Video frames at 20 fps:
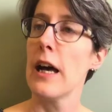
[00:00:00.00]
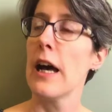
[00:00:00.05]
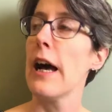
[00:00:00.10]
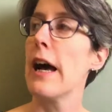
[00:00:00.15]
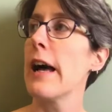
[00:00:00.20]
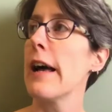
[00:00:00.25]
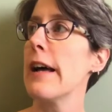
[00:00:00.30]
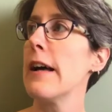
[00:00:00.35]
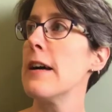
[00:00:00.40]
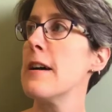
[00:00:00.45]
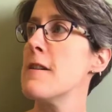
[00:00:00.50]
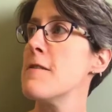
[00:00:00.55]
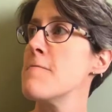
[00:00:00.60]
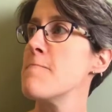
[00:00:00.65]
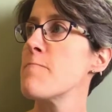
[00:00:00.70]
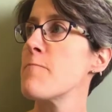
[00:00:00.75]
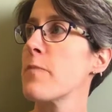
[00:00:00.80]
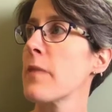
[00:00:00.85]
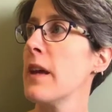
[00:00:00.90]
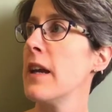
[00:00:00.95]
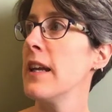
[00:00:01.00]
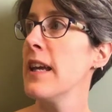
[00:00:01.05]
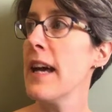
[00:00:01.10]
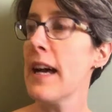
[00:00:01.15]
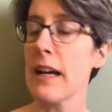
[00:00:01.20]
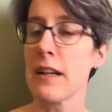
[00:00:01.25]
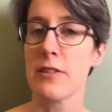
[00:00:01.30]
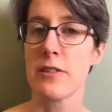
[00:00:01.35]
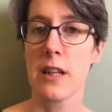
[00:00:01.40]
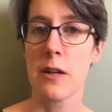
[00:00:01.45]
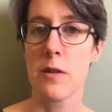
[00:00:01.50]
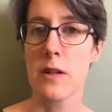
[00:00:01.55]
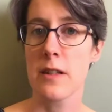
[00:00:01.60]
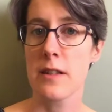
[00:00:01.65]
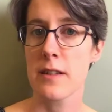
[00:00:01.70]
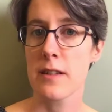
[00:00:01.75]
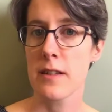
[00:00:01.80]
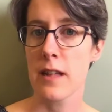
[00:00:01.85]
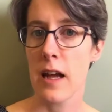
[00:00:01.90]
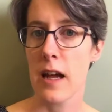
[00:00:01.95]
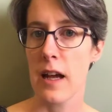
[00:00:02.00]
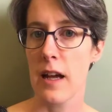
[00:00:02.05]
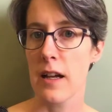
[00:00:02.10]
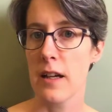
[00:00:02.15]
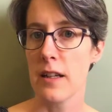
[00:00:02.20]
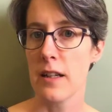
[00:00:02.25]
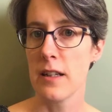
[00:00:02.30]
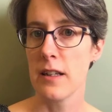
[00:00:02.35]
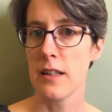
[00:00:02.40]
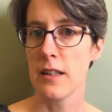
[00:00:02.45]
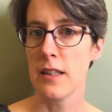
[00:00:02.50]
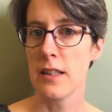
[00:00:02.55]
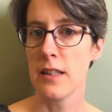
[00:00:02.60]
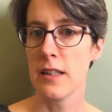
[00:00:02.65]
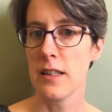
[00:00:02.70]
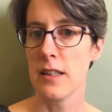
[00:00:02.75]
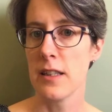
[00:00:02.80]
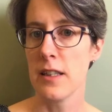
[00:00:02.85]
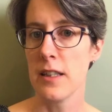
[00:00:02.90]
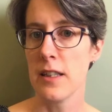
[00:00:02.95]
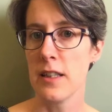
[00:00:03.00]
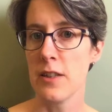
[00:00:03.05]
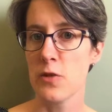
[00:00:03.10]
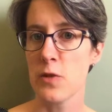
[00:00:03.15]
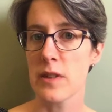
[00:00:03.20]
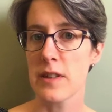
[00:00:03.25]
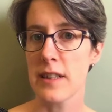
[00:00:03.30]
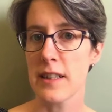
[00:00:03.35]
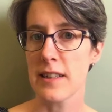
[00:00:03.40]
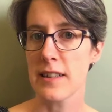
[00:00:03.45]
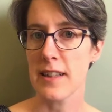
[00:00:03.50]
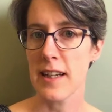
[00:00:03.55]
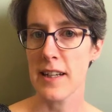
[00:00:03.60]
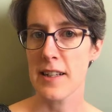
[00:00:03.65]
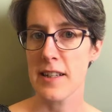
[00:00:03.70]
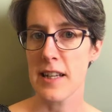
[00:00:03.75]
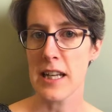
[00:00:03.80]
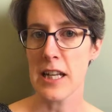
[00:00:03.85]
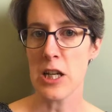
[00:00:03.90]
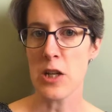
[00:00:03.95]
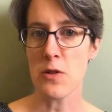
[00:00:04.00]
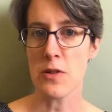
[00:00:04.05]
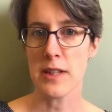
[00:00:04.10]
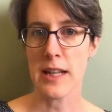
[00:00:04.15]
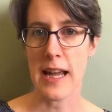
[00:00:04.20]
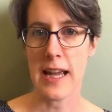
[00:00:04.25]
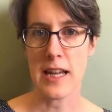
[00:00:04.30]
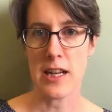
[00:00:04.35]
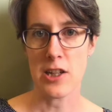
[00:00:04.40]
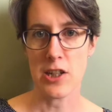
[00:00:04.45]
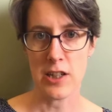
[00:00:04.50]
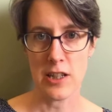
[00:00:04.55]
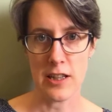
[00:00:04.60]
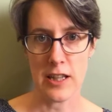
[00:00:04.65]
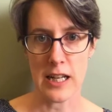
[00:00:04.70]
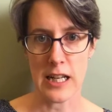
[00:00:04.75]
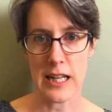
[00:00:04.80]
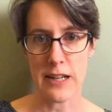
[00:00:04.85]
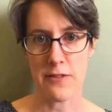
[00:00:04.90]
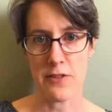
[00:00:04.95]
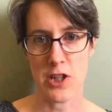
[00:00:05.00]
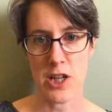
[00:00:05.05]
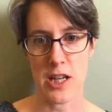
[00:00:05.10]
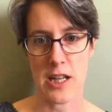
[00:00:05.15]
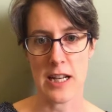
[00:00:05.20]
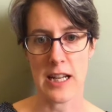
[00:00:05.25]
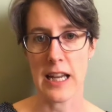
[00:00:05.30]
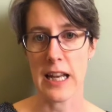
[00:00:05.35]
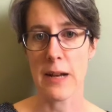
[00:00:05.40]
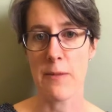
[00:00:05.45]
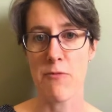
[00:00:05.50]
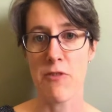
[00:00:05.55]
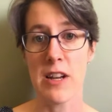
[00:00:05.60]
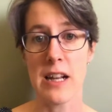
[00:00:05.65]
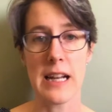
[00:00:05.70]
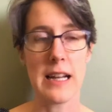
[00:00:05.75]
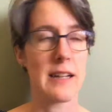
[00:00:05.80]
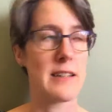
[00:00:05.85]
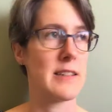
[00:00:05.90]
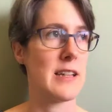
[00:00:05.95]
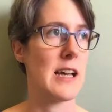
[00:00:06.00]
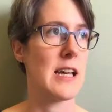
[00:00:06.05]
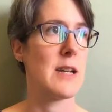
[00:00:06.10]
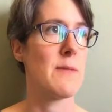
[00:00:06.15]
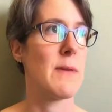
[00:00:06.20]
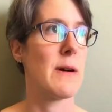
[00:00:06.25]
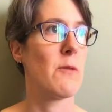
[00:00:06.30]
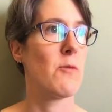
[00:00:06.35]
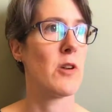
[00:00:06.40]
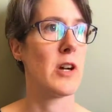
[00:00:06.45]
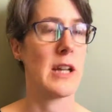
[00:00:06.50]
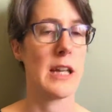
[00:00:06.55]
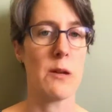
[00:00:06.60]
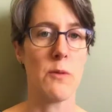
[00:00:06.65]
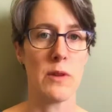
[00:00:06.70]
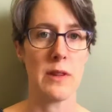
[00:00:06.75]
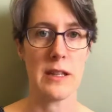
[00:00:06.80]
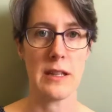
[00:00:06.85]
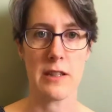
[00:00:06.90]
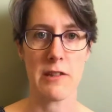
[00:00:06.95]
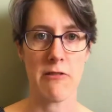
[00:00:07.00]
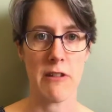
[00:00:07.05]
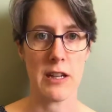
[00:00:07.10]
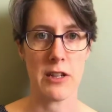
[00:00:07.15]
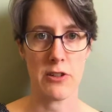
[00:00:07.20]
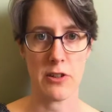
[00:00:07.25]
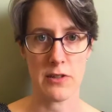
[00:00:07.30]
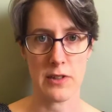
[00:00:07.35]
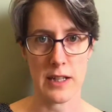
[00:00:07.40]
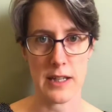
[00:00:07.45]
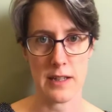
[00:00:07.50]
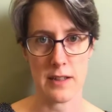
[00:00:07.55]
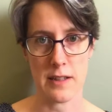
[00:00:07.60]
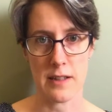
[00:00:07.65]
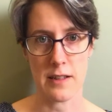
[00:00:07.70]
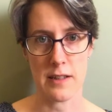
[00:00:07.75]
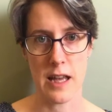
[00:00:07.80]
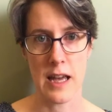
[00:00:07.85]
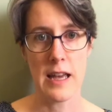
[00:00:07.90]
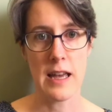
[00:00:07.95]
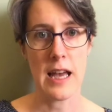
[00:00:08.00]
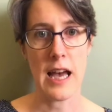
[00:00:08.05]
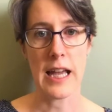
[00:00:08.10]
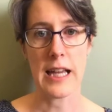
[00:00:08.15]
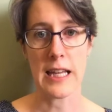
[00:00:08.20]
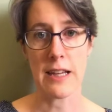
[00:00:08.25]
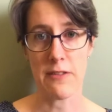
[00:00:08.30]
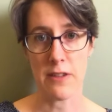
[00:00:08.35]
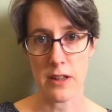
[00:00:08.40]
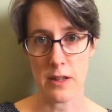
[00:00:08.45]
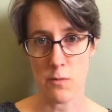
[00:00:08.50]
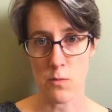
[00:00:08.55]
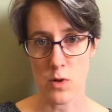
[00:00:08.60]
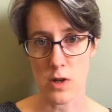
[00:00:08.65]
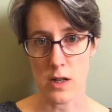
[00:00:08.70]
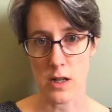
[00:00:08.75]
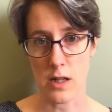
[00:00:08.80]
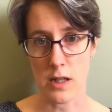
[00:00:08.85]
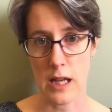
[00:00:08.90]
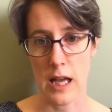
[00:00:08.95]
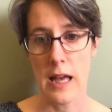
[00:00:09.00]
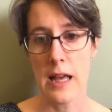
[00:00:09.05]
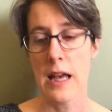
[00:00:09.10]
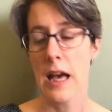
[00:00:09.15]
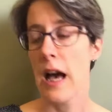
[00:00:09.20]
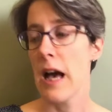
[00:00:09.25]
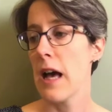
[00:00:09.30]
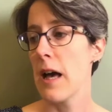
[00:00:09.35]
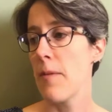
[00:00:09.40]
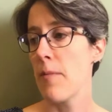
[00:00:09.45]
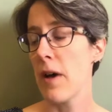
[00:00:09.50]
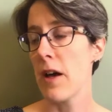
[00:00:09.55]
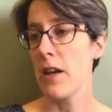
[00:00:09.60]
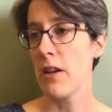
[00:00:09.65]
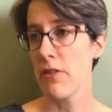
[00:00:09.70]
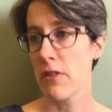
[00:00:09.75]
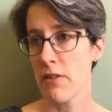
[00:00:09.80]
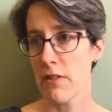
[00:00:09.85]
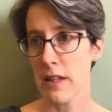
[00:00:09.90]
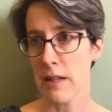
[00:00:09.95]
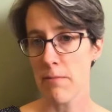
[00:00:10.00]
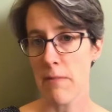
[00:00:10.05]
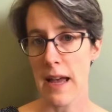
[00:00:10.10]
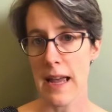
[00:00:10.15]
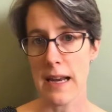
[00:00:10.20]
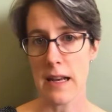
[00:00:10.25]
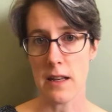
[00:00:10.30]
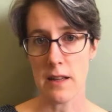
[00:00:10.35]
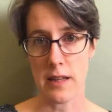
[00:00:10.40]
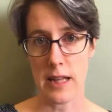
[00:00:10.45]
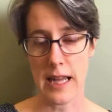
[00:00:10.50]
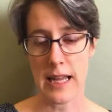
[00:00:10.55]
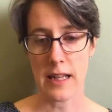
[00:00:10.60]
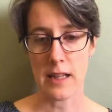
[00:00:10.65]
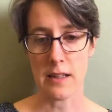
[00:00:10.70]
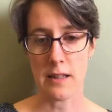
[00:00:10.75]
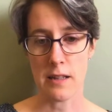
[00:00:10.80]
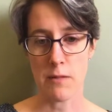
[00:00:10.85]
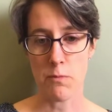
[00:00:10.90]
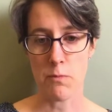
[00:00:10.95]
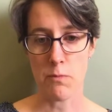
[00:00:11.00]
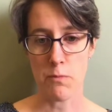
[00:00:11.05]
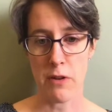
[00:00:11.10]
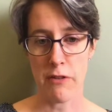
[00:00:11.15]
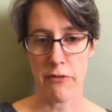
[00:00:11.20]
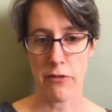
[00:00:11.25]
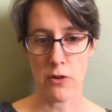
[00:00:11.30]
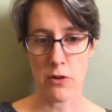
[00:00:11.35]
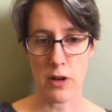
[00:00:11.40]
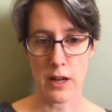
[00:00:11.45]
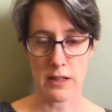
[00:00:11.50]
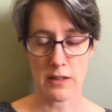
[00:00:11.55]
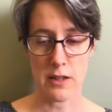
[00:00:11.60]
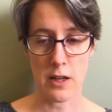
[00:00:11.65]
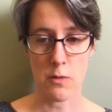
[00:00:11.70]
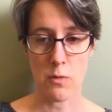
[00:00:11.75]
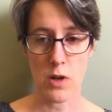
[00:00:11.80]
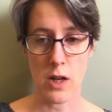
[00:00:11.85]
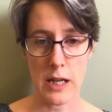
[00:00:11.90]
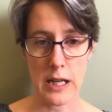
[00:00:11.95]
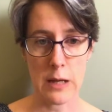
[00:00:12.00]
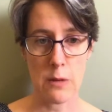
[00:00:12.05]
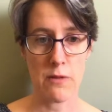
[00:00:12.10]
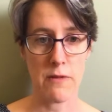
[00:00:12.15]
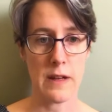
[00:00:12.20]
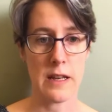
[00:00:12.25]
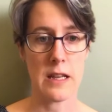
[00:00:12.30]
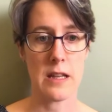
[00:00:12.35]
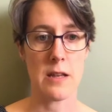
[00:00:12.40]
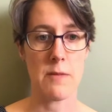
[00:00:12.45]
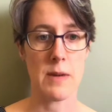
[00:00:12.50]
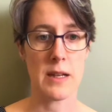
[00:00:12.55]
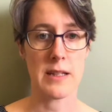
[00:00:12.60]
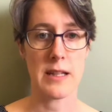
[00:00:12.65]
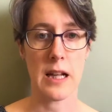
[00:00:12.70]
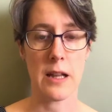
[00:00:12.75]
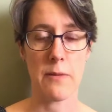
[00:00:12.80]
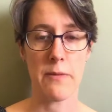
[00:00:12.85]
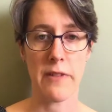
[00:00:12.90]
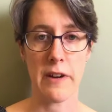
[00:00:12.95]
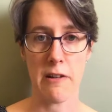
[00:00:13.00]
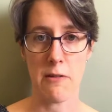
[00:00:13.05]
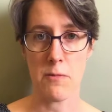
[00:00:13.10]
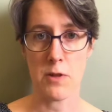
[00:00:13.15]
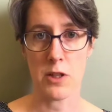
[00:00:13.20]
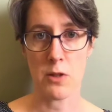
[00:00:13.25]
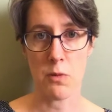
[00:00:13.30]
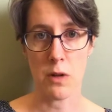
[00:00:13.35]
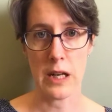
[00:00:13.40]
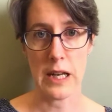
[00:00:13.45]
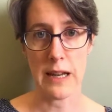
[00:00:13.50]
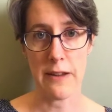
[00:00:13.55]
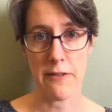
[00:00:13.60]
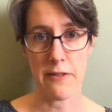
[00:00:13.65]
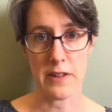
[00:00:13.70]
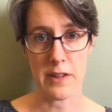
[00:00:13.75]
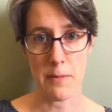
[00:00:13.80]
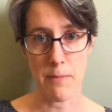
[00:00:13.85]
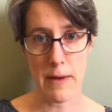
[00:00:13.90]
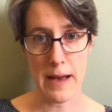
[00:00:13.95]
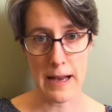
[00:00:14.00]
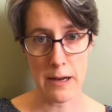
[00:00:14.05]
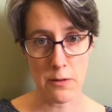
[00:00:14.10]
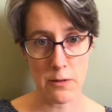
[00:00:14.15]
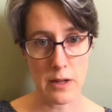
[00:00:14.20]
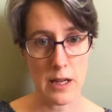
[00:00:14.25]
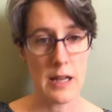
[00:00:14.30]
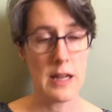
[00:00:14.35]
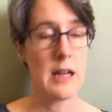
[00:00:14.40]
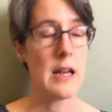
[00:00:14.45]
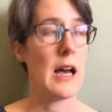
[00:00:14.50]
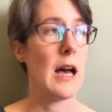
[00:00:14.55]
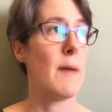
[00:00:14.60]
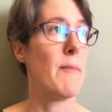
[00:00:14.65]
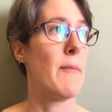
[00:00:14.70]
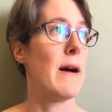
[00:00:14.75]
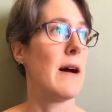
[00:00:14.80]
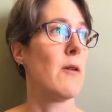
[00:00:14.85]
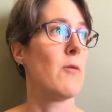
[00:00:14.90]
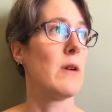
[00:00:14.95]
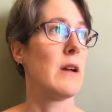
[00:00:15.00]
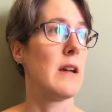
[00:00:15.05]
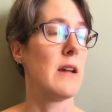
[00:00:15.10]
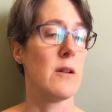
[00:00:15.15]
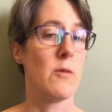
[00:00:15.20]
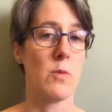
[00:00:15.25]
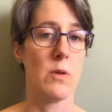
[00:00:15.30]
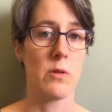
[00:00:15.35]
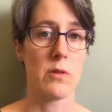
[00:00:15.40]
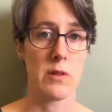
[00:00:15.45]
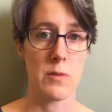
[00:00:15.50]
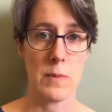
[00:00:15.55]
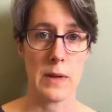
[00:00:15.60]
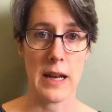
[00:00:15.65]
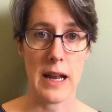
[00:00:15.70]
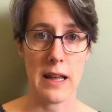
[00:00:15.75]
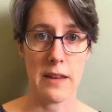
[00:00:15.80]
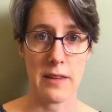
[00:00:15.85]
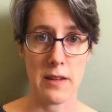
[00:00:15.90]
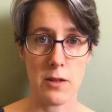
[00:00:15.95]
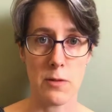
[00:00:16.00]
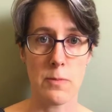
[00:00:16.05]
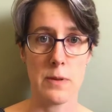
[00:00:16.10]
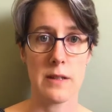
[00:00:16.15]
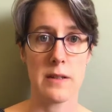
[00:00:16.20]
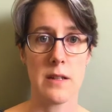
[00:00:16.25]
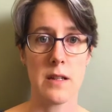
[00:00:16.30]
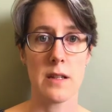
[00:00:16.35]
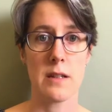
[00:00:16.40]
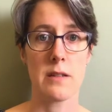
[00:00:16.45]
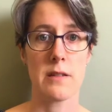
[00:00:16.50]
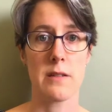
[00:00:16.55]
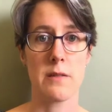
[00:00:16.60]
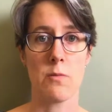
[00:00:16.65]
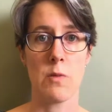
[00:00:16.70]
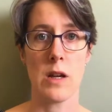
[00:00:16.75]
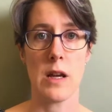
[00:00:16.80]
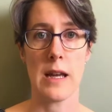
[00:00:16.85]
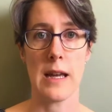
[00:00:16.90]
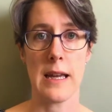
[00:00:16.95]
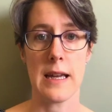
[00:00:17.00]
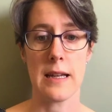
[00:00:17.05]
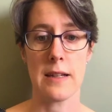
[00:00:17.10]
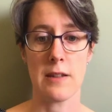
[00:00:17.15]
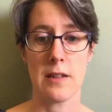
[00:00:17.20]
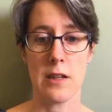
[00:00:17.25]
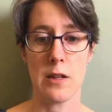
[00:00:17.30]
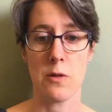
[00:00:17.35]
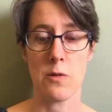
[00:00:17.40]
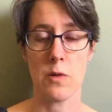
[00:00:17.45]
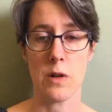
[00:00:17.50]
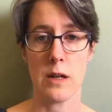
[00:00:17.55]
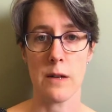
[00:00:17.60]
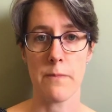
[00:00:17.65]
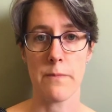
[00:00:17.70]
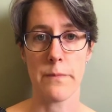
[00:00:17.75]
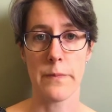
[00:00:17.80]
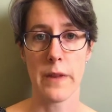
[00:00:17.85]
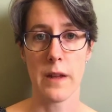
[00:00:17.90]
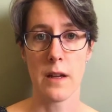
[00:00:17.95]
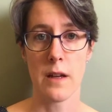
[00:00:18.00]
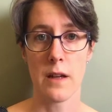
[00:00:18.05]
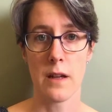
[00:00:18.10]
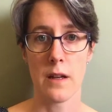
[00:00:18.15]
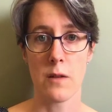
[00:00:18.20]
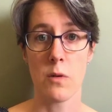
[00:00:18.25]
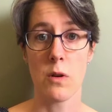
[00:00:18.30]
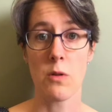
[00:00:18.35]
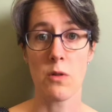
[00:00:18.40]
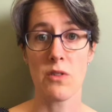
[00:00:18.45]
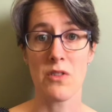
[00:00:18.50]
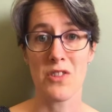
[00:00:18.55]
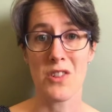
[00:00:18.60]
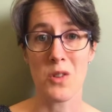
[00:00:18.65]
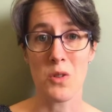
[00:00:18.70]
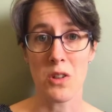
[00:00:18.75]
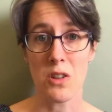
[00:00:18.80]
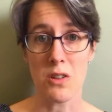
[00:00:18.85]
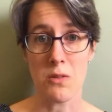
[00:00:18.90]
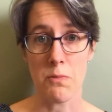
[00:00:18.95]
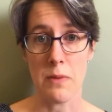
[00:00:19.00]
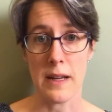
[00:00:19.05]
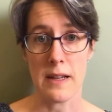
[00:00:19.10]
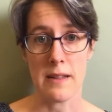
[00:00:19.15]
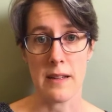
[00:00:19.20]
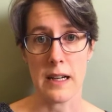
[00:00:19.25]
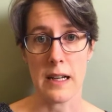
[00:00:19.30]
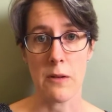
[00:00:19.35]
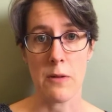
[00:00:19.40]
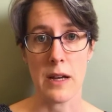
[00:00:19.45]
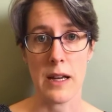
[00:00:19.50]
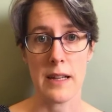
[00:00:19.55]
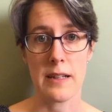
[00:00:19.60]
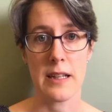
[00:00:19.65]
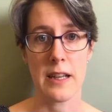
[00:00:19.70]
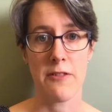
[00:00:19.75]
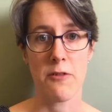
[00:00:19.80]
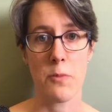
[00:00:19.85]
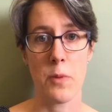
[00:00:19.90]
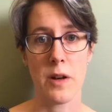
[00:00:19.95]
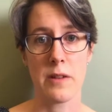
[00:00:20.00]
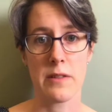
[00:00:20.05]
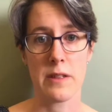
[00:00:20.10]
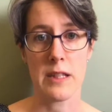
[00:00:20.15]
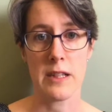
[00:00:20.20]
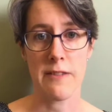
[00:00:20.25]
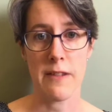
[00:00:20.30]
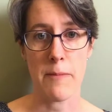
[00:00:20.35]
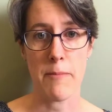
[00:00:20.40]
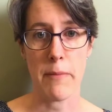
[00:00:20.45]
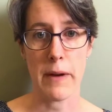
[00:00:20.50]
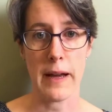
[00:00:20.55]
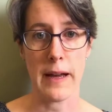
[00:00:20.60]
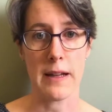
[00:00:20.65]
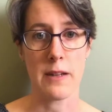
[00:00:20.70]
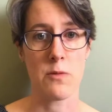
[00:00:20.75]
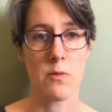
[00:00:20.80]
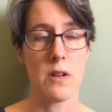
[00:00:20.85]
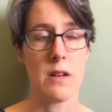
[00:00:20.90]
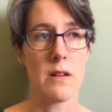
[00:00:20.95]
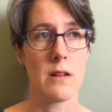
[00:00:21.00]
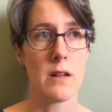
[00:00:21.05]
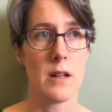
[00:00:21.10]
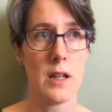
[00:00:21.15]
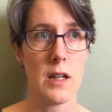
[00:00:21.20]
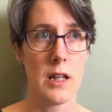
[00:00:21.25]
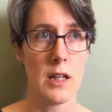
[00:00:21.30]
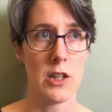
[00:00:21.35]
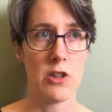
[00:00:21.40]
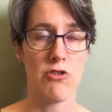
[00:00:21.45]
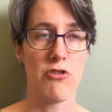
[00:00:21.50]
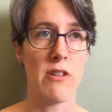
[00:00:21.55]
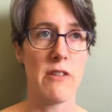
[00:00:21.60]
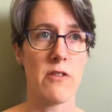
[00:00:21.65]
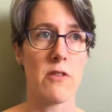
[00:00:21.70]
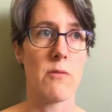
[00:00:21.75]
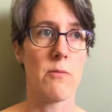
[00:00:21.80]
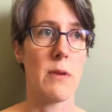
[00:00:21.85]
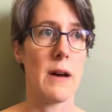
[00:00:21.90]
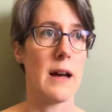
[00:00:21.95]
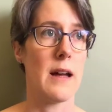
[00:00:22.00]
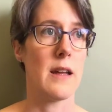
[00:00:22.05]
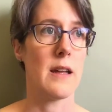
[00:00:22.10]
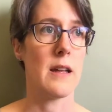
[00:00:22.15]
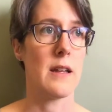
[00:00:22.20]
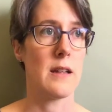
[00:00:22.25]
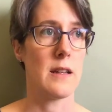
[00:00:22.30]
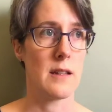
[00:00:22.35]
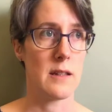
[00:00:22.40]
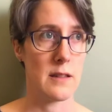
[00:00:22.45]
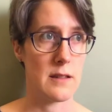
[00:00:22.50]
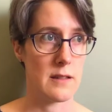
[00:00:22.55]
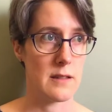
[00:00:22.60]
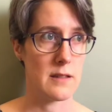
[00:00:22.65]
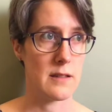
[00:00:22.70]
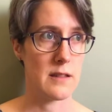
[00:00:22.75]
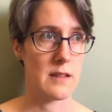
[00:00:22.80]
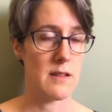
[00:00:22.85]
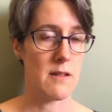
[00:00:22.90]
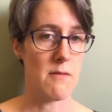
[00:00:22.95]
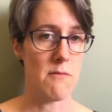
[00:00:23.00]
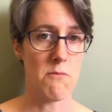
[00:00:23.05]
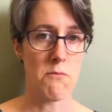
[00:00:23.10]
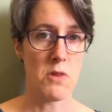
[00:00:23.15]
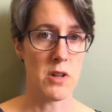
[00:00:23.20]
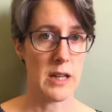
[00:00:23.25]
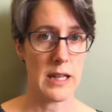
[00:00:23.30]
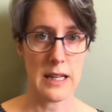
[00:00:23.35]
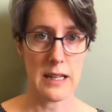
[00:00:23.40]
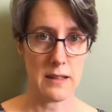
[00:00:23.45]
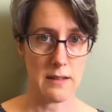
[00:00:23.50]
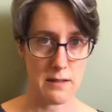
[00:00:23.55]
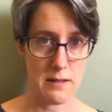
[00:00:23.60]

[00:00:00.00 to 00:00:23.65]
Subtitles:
Yeah, so it's an exciting new stage in the LEaF journey, and I'm really excited about working with these great translators and giving them work. The main things before I start working with any of them, I tell them very much what LEaF is about we want to be an ethical business. We are here to we want to do good, basically. We're here to have a positive impact. We're not driven by money.